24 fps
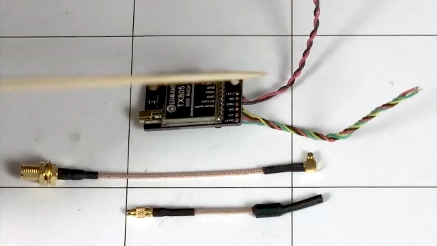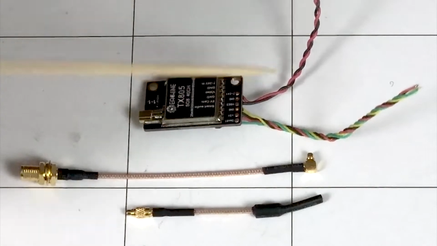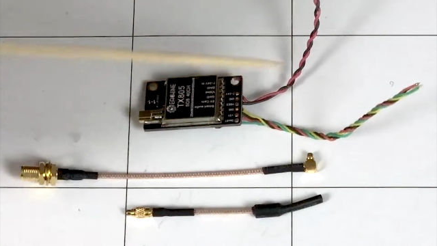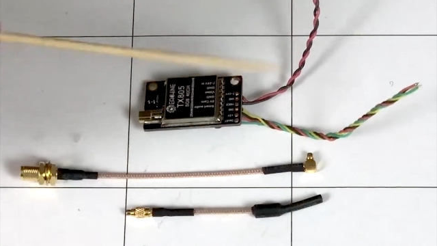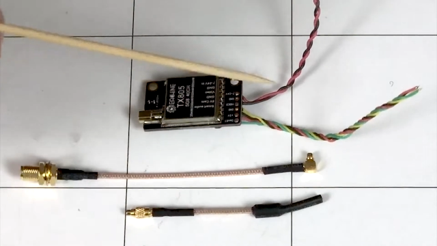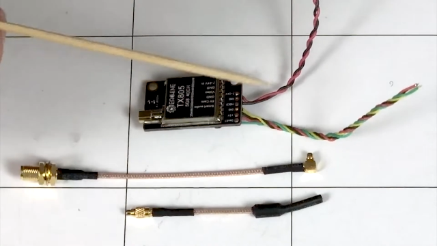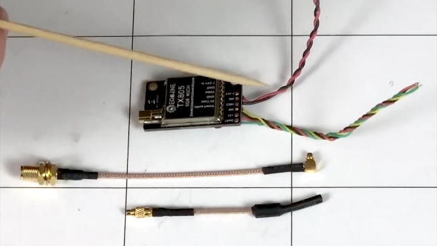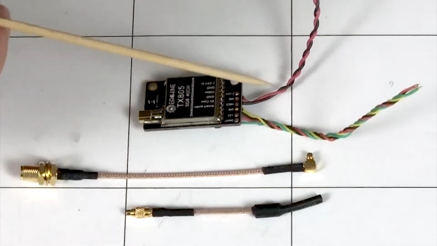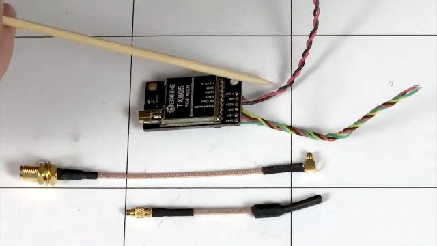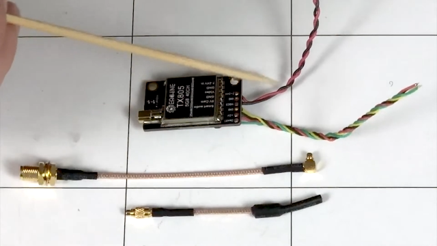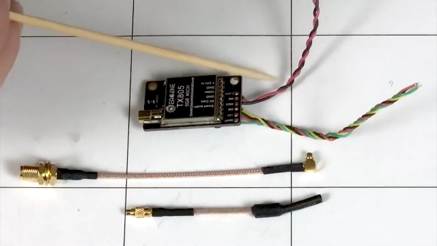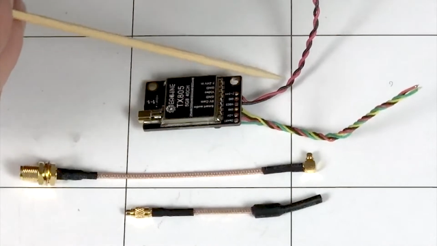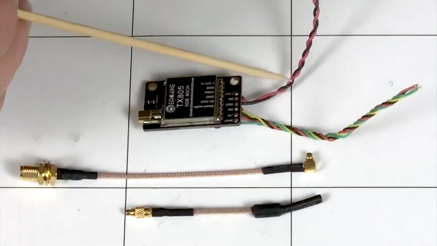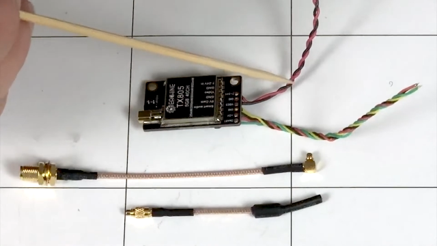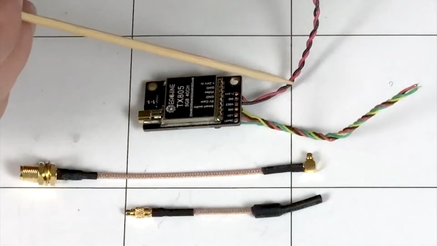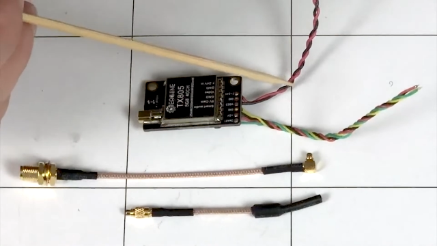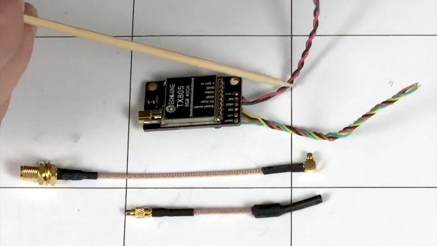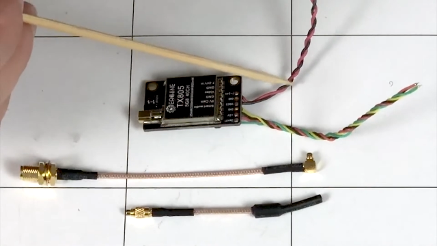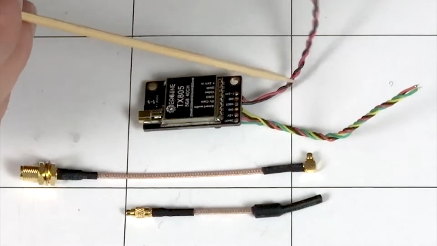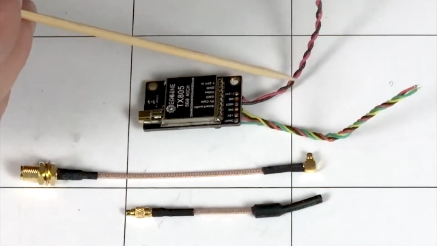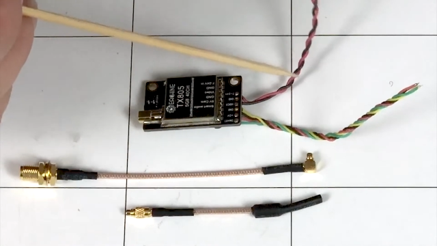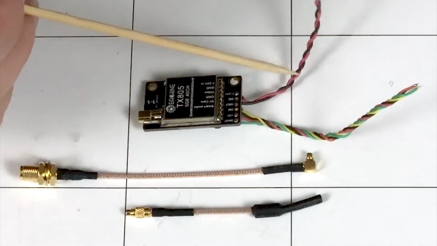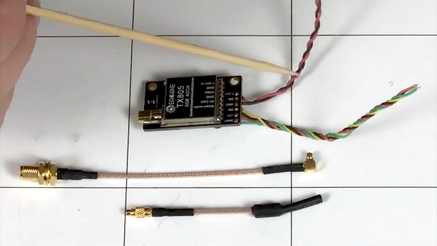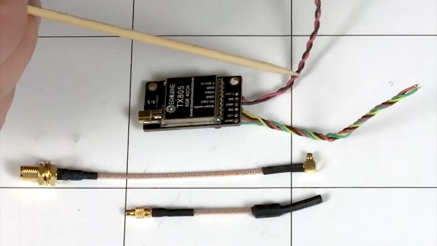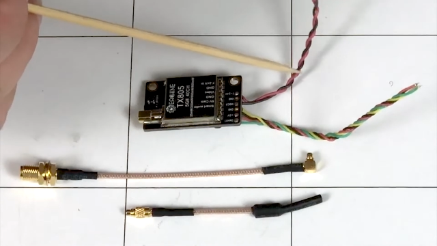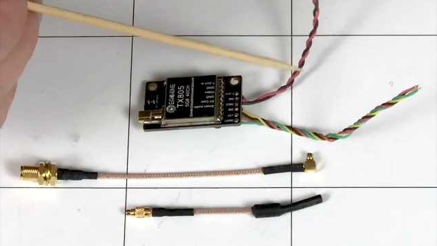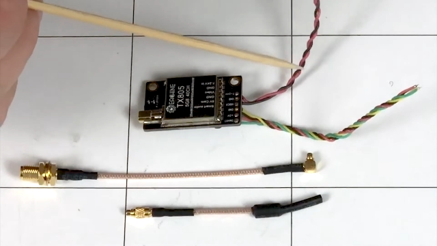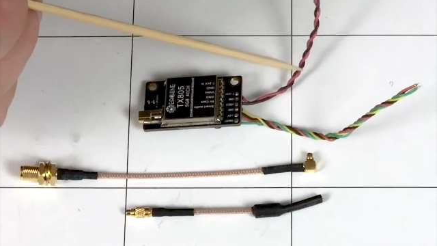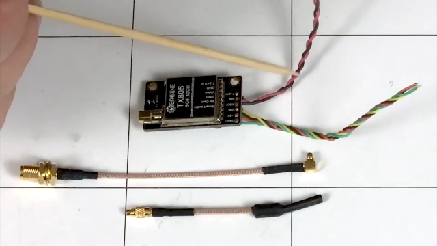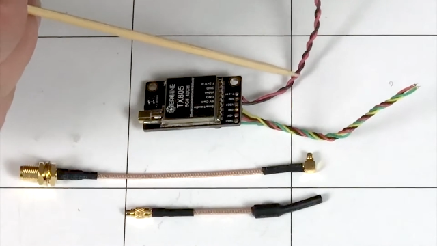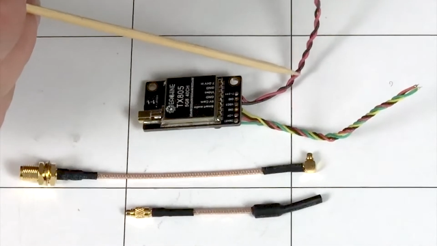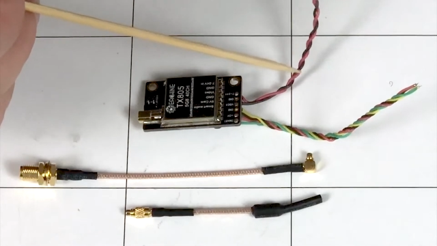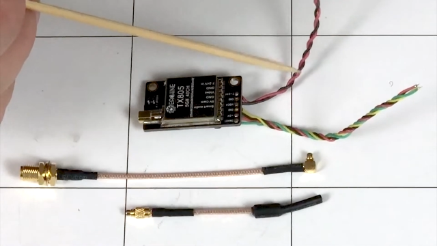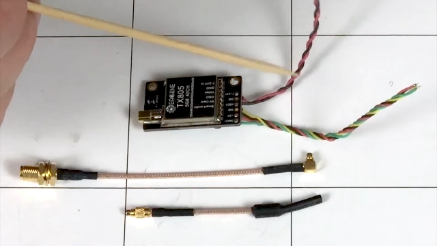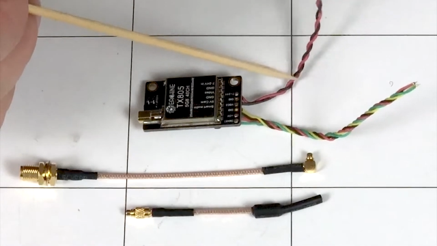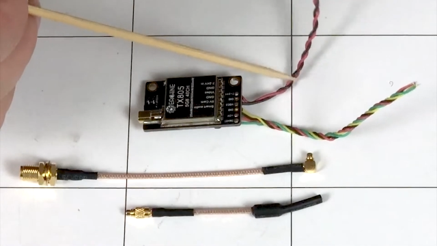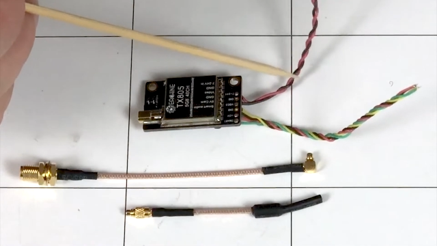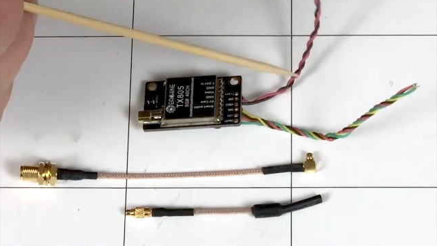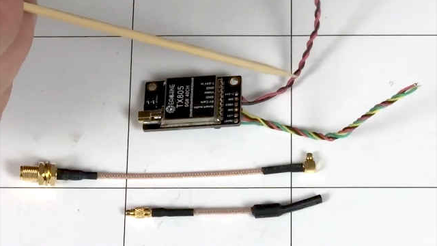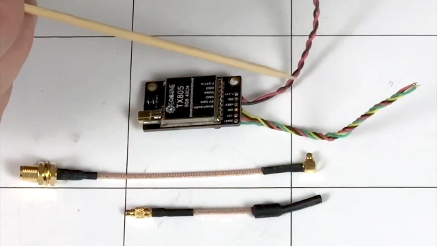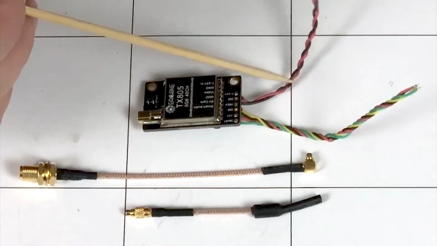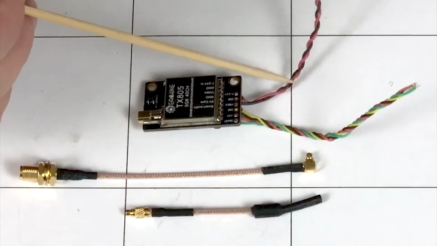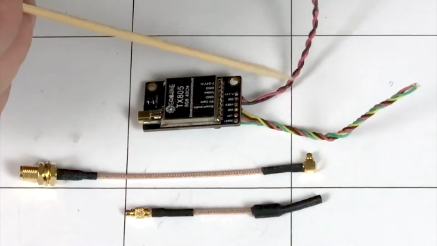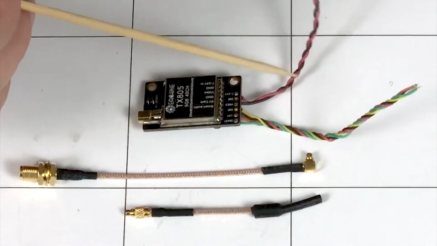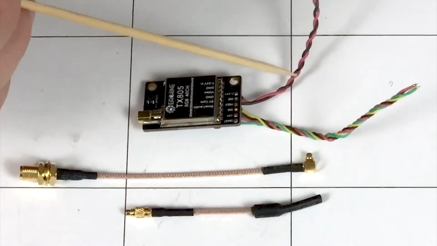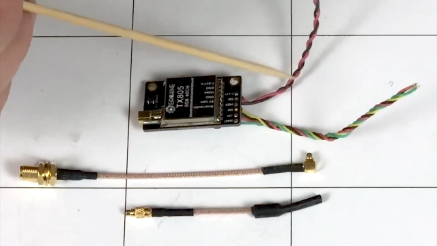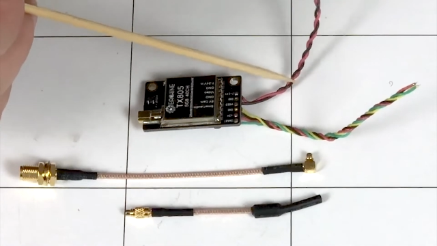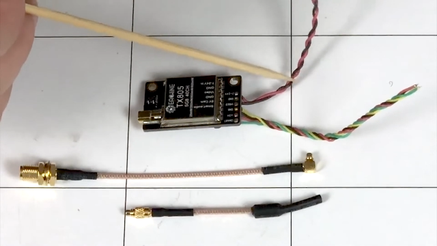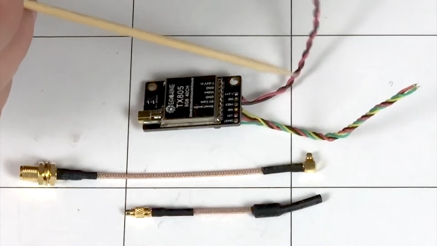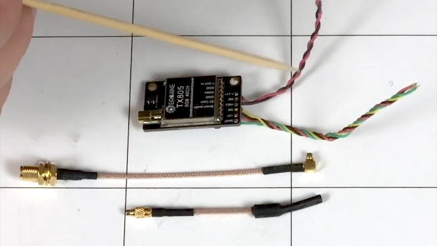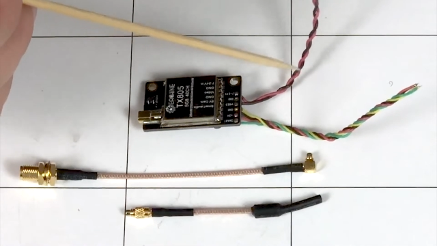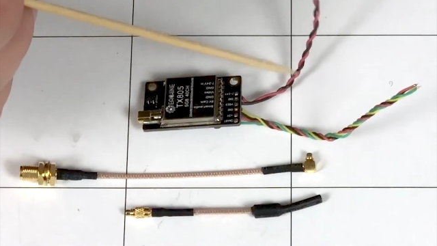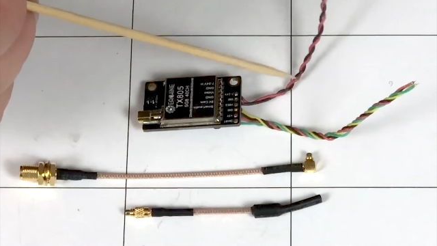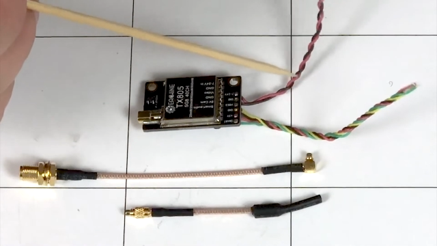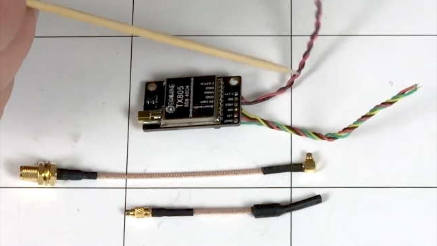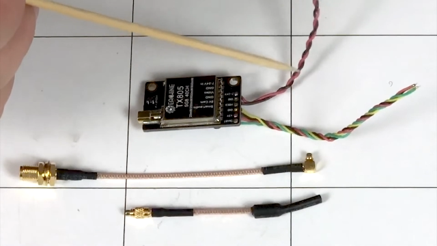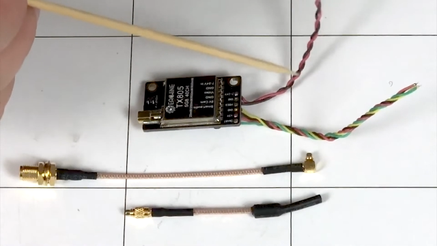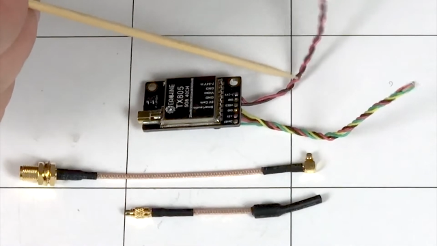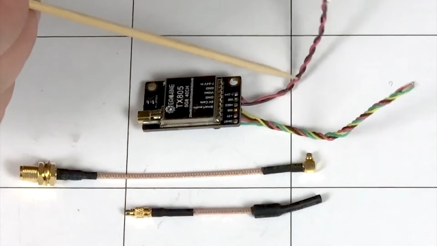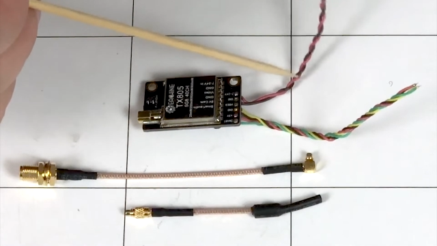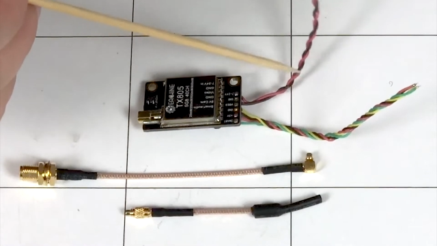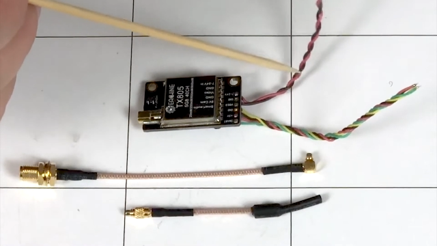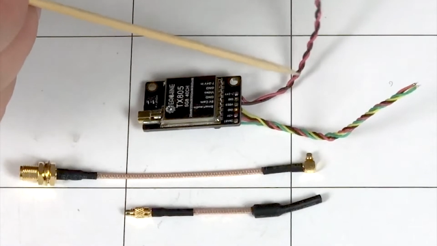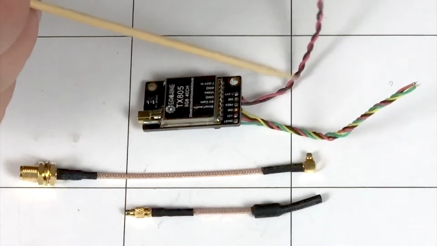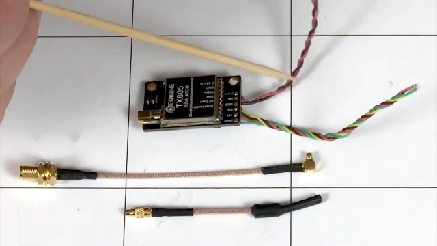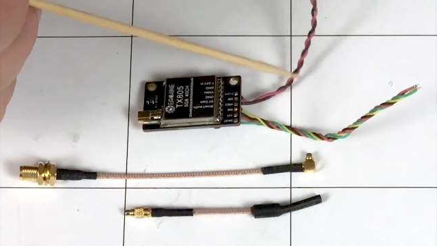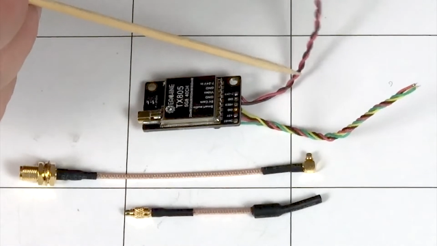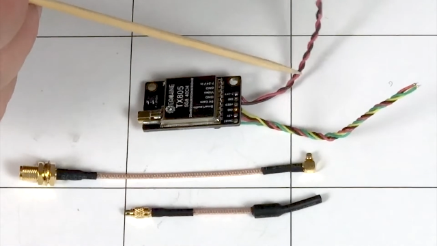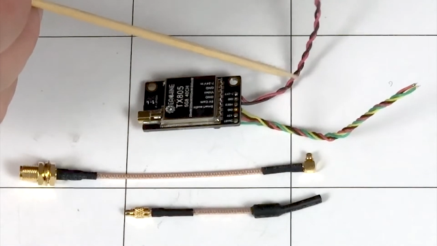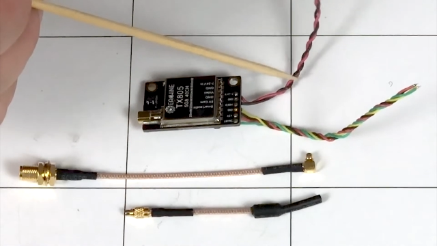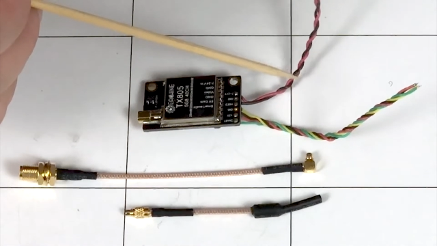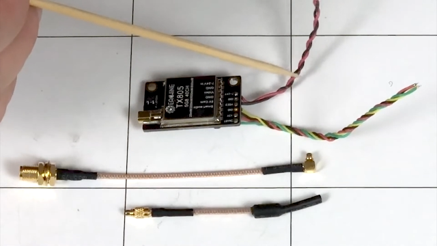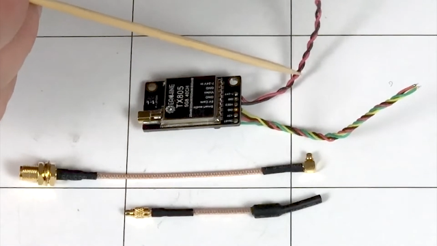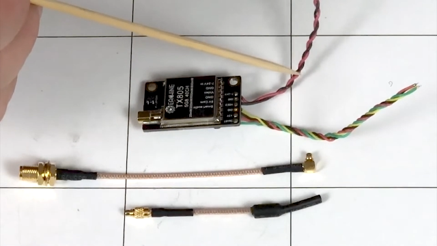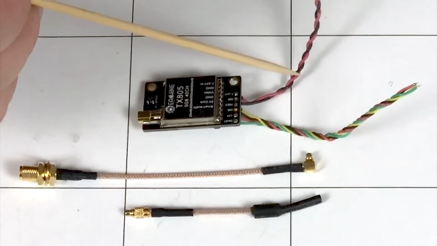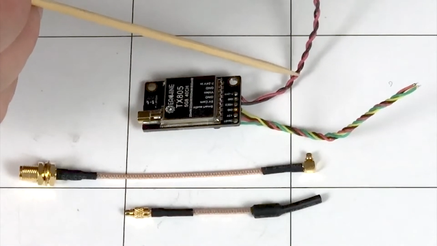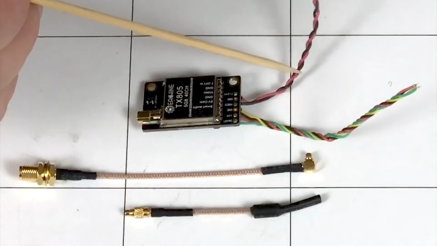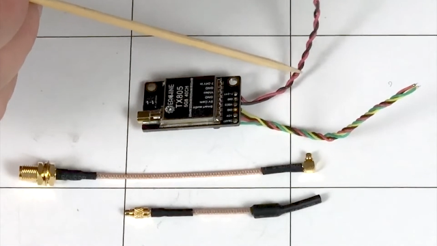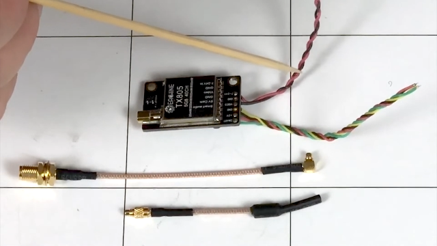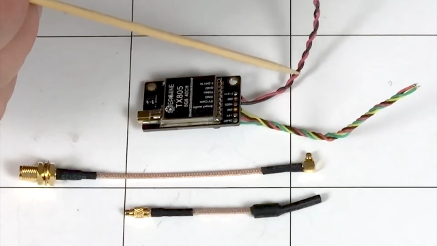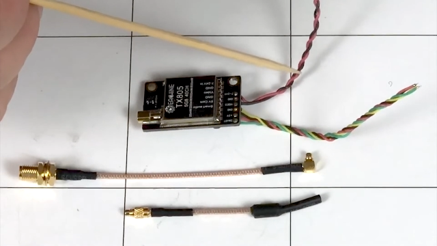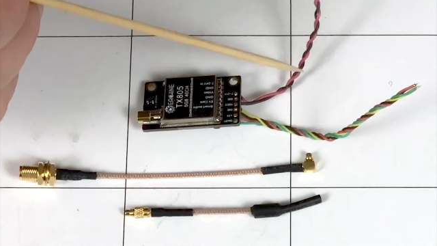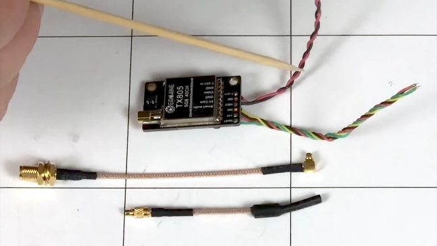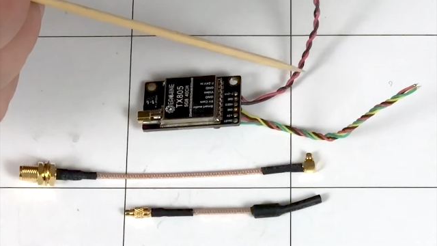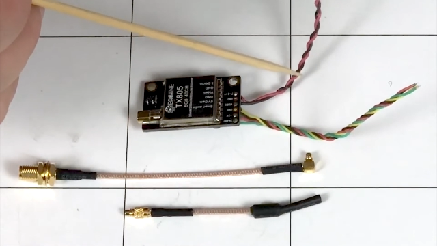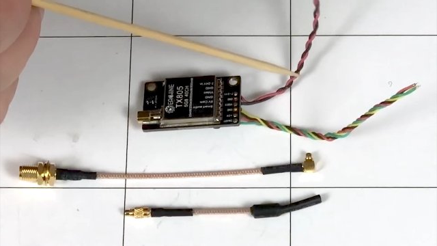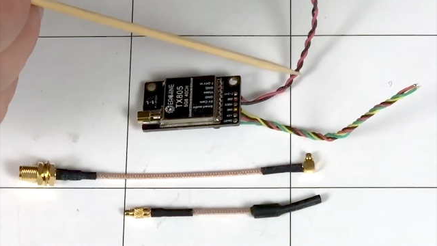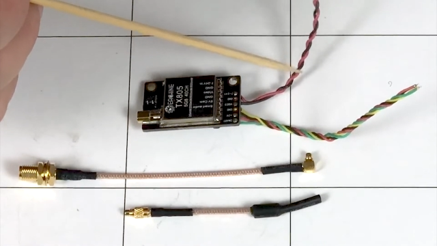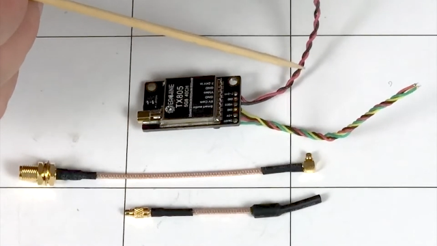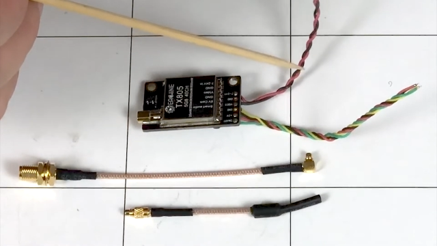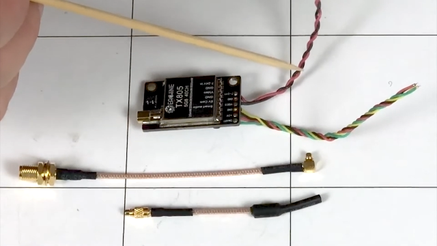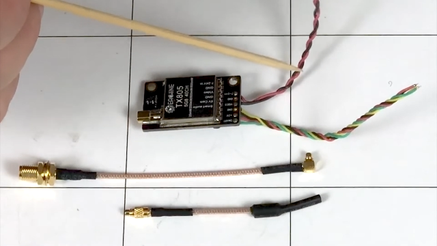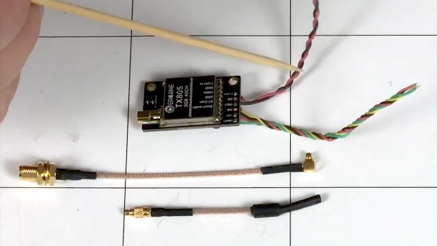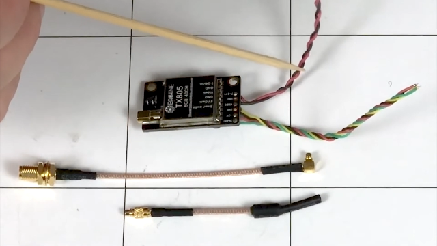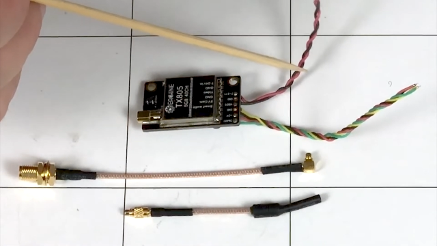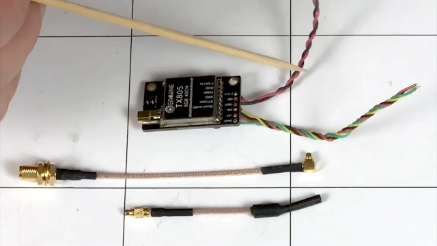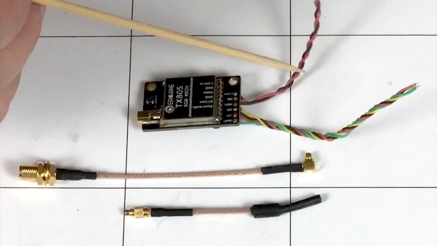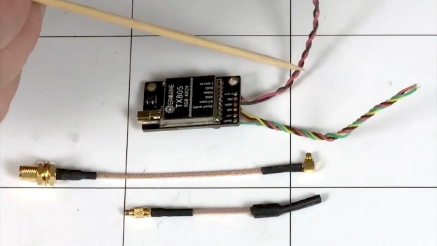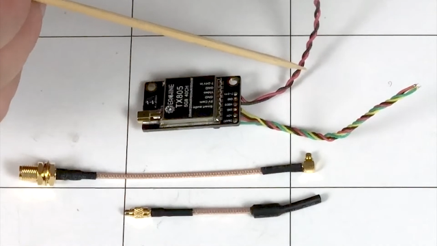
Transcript: No face is visible, so there are no lips to read.